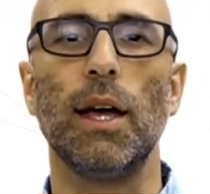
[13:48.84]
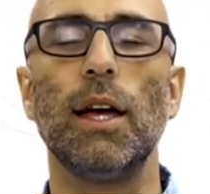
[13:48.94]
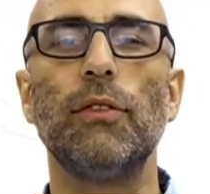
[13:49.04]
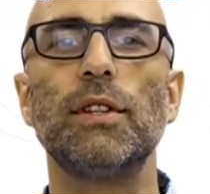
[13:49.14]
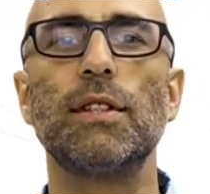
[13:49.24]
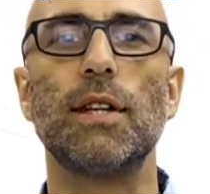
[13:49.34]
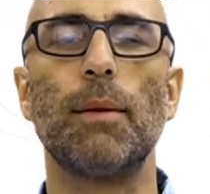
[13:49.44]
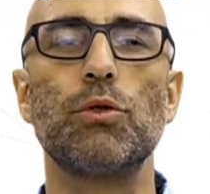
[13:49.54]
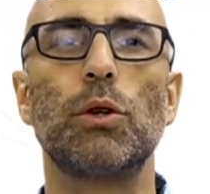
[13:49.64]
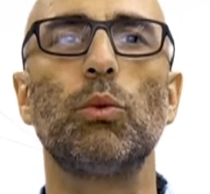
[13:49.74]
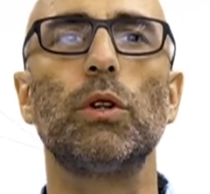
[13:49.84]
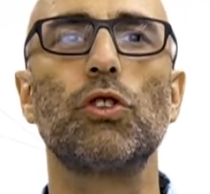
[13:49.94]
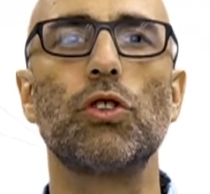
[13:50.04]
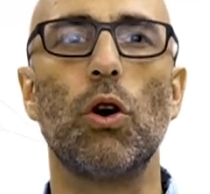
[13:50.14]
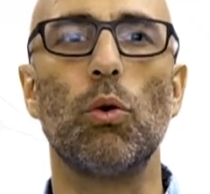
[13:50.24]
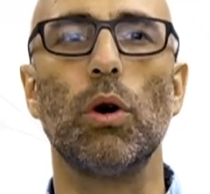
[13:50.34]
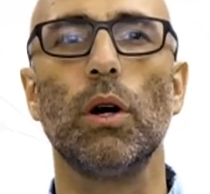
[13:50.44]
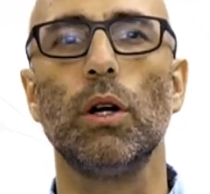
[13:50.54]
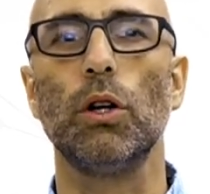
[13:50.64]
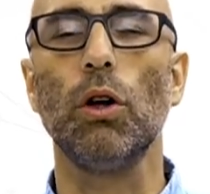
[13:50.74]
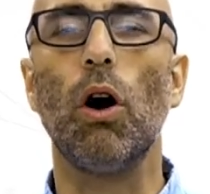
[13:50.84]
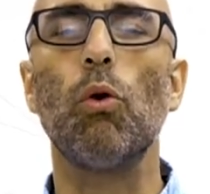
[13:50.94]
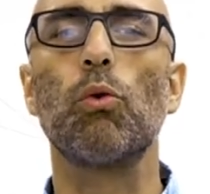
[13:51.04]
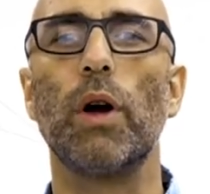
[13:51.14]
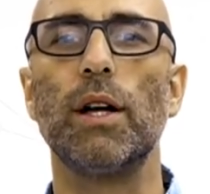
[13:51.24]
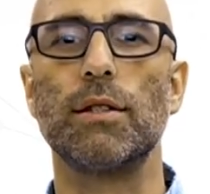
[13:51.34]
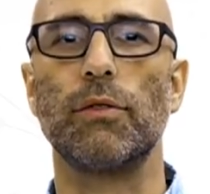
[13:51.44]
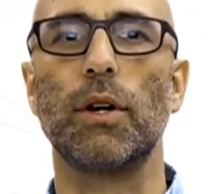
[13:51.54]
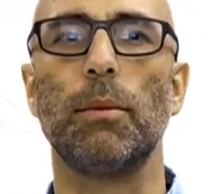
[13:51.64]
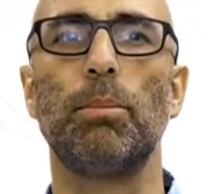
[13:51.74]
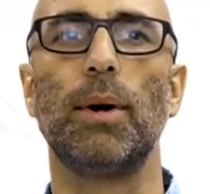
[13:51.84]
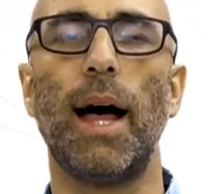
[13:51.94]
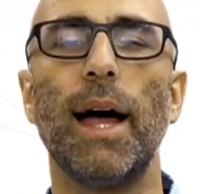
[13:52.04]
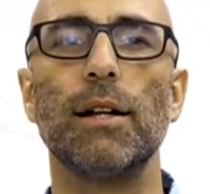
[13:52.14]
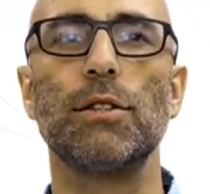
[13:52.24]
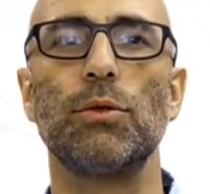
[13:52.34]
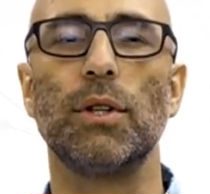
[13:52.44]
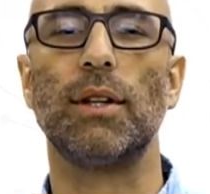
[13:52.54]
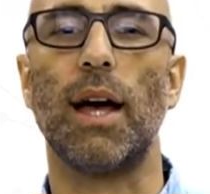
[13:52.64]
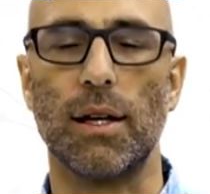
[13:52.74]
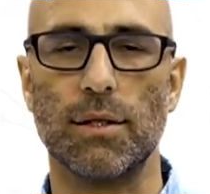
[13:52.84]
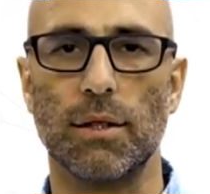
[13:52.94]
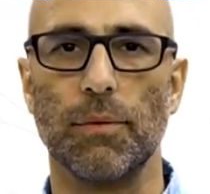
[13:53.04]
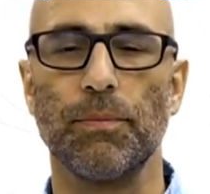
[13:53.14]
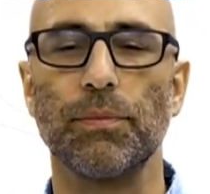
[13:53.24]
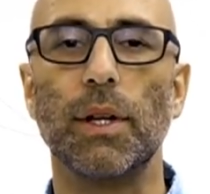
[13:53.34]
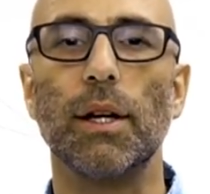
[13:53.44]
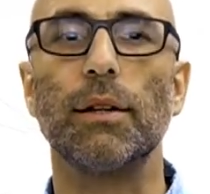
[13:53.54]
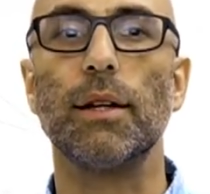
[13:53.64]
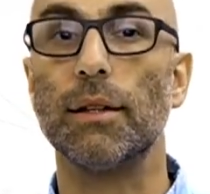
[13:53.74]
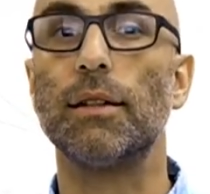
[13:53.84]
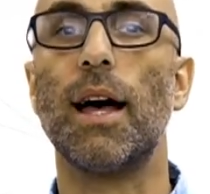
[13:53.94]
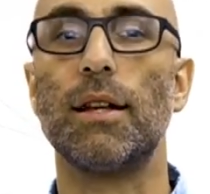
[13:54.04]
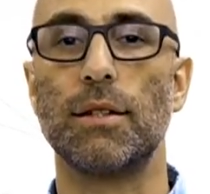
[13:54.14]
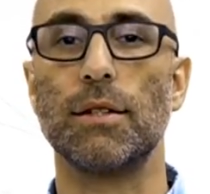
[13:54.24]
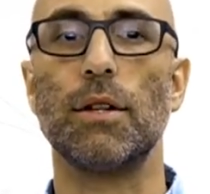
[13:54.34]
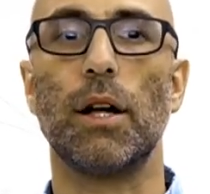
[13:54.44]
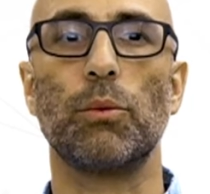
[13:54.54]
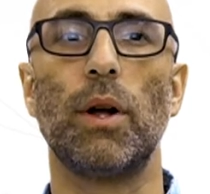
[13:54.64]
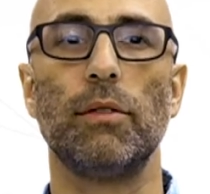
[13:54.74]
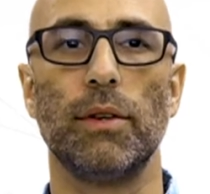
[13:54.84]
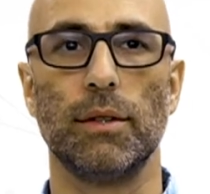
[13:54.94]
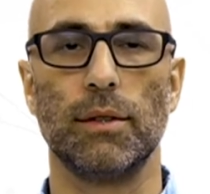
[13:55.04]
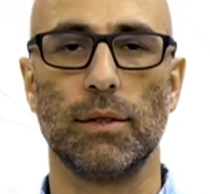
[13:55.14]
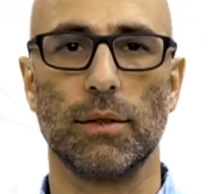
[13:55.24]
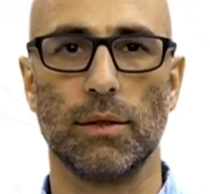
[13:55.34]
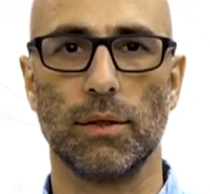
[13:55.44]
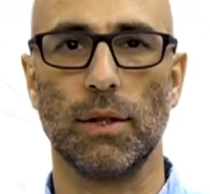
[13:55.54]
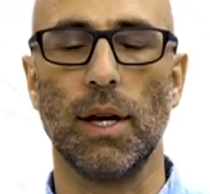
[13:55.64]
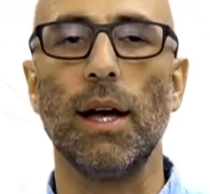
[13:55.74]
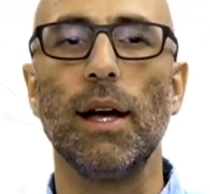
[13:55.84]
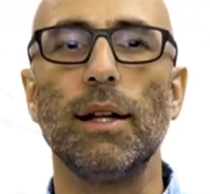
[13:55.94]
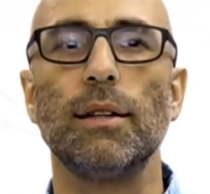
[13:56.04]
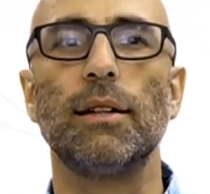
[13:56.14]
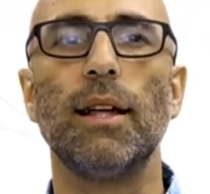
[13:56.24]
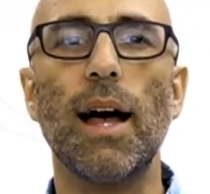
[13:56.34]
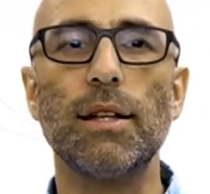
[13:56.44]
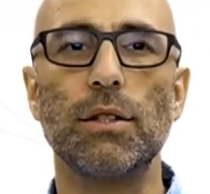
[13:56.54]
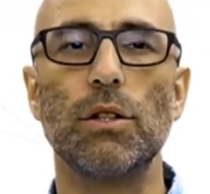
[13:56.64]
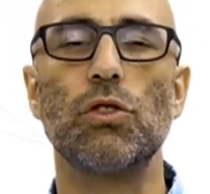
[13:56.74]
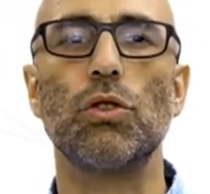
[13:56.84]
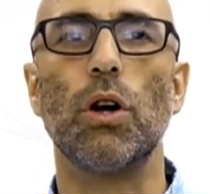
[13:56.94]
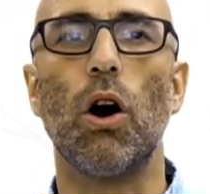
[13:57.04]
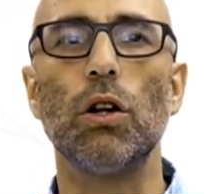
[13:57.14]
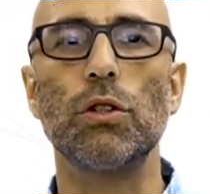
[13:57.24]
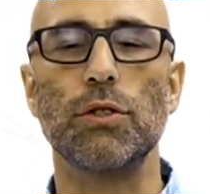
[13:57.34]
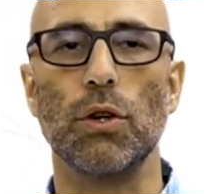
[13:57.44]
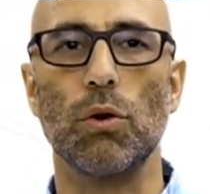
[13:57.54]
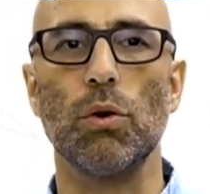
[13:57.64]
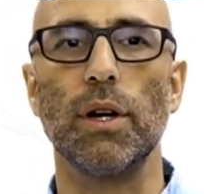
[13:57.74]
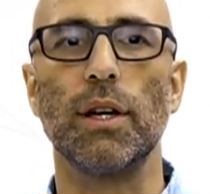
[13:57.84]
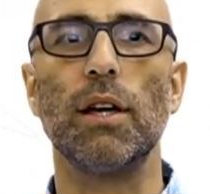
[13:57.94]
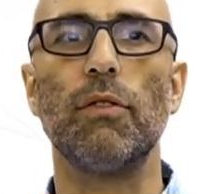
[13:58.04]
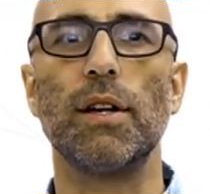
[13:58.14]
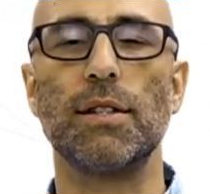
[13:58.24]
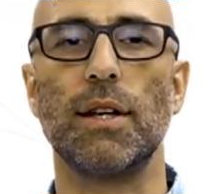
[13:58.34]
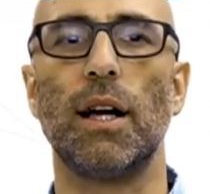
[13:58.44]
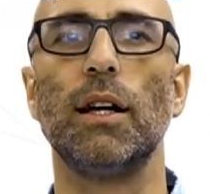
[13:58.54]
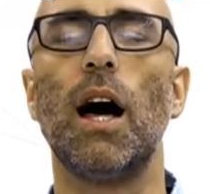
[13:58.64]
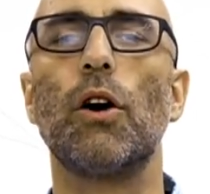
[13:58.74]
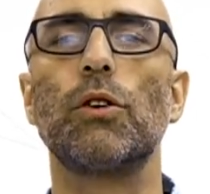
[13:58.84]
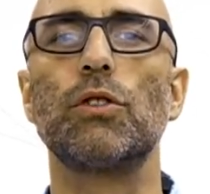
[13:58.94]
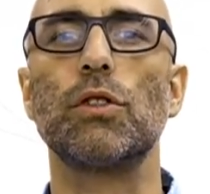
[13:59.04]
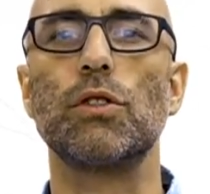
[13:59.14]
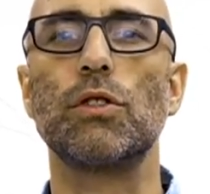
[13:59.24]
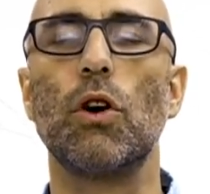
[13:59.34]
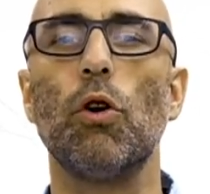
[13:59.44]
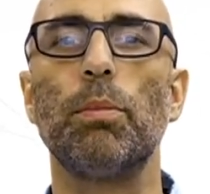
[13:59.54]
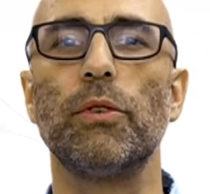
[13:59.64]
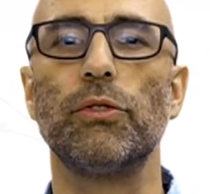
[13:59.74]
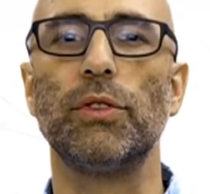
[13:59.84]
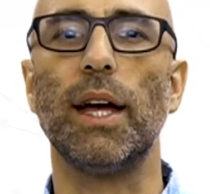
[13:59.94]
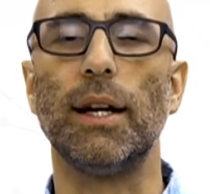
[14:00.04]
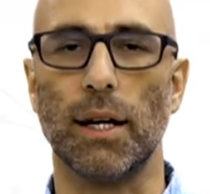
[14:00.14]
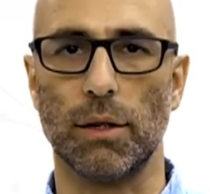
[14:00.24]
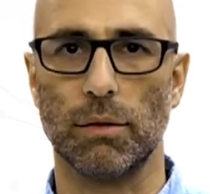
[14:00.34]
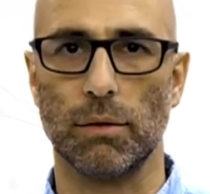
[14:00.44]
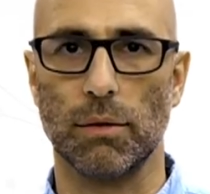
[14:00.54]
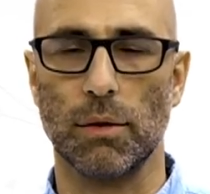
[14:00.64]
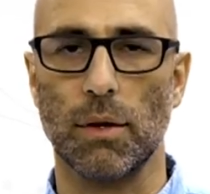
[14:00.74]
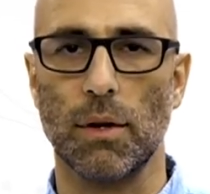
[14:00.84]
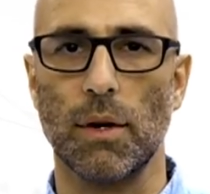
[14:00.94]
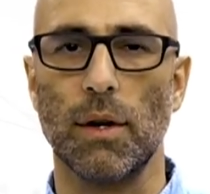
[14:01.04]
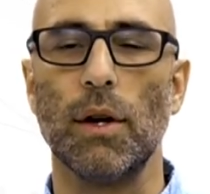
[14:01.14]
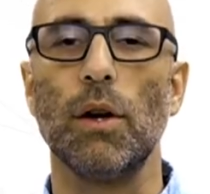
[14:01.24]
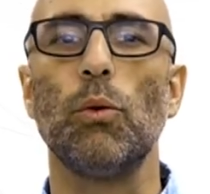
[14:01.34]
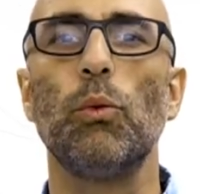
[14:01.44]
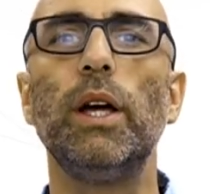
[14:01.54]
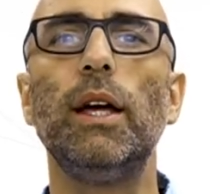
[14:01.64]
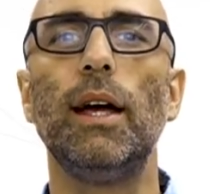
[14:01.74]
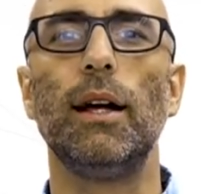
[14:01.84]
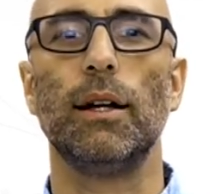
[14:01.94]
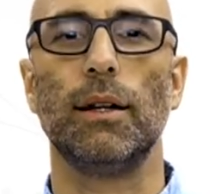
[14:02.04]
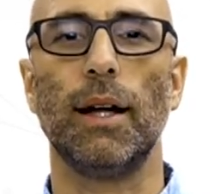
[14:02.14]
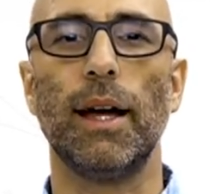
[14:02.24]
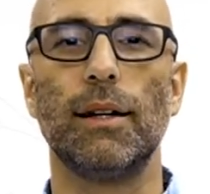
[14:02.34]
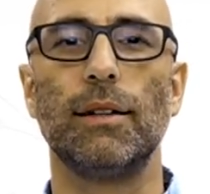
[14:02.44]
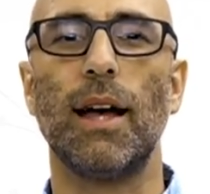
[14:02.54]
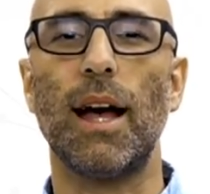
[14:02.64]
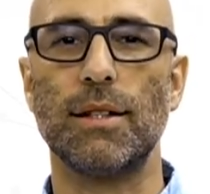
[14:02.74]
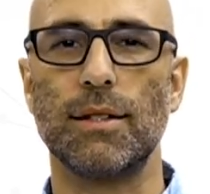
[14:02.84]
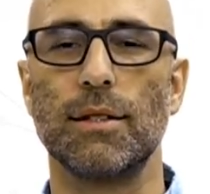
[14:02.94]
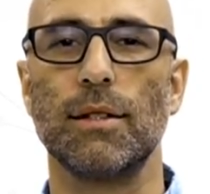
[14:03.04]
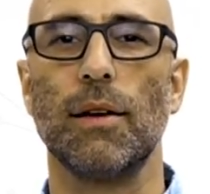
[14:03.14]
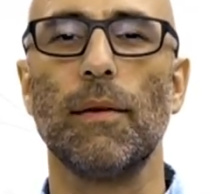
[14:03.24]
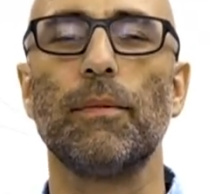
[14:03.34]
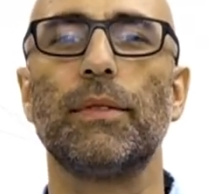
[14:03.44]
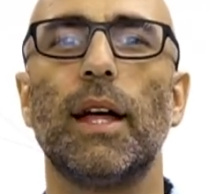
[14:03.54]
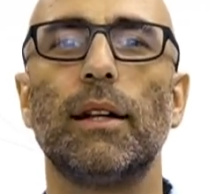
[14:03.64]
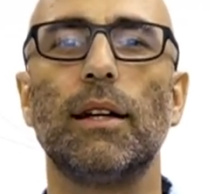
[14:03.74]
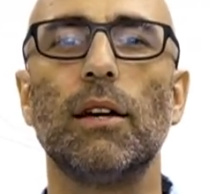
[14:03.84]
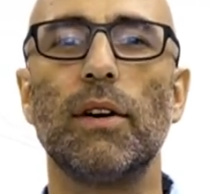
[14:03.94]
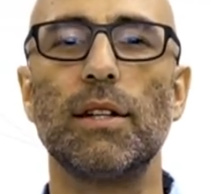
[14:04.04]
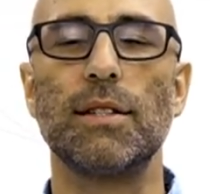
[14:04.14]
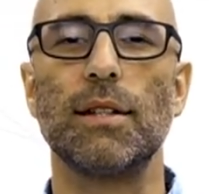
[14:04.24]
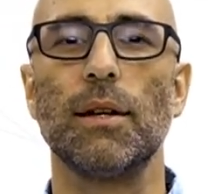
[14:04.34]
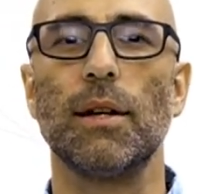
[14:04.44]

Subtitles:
if the subject will show low rates of compliance to the task, then the task is not relevant. The task should also give us a large scope of data. We like tasks that give us